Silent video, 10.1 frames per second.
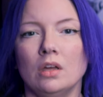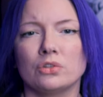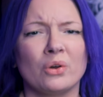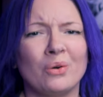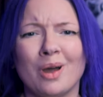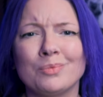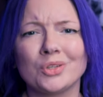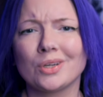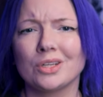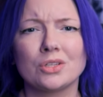So I'm
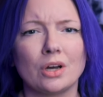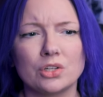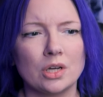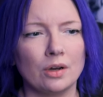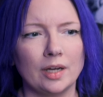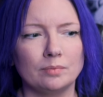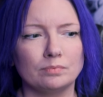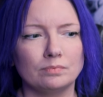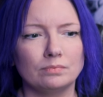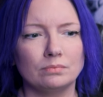just going to start
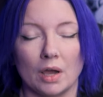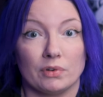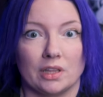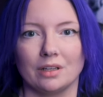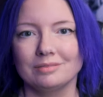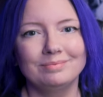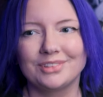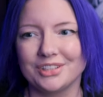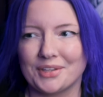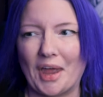sharing everything,
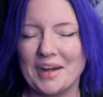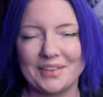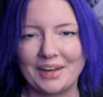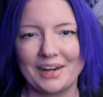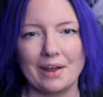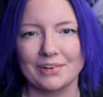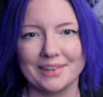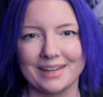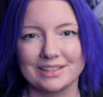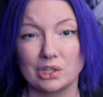just anything and
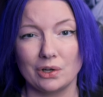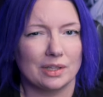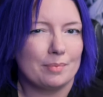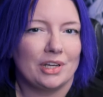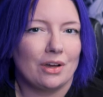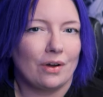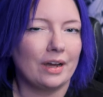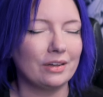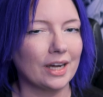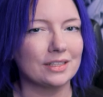everything. So let me know how
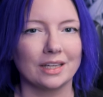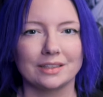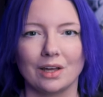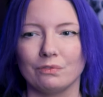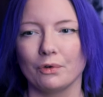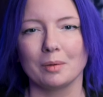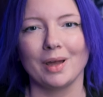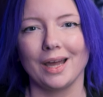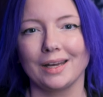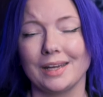you guys like that
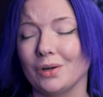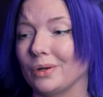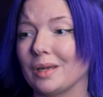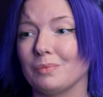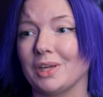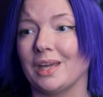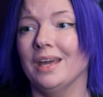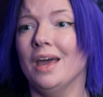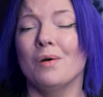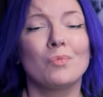format. It'll get me
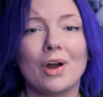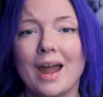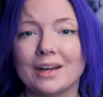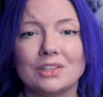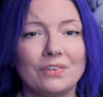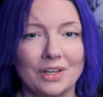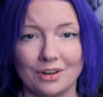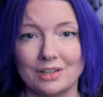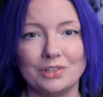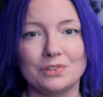more active here
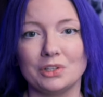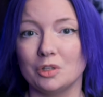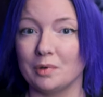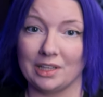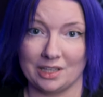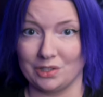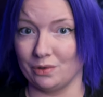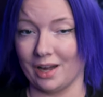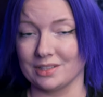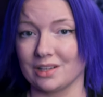on YouTube and get you
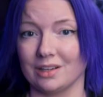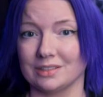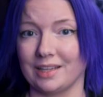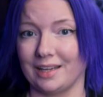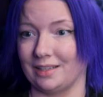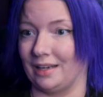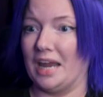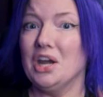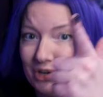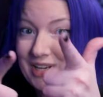guys content and
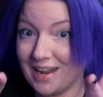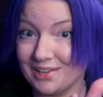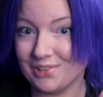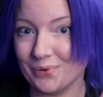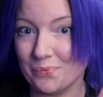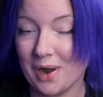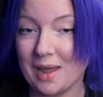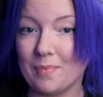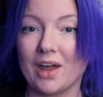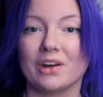entertain you
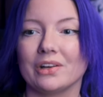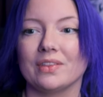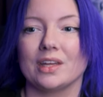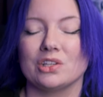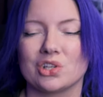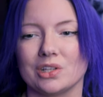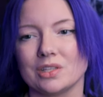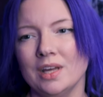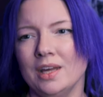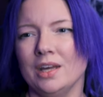way better than just